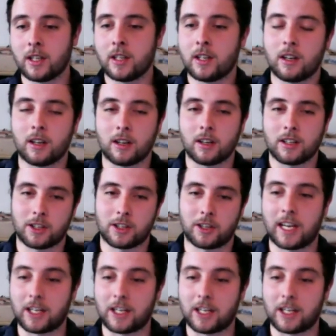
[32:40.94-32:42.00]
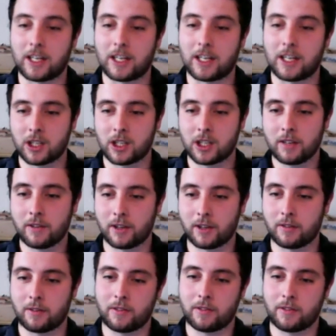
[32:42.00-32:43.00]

Uh, so yeah, shipping in July for the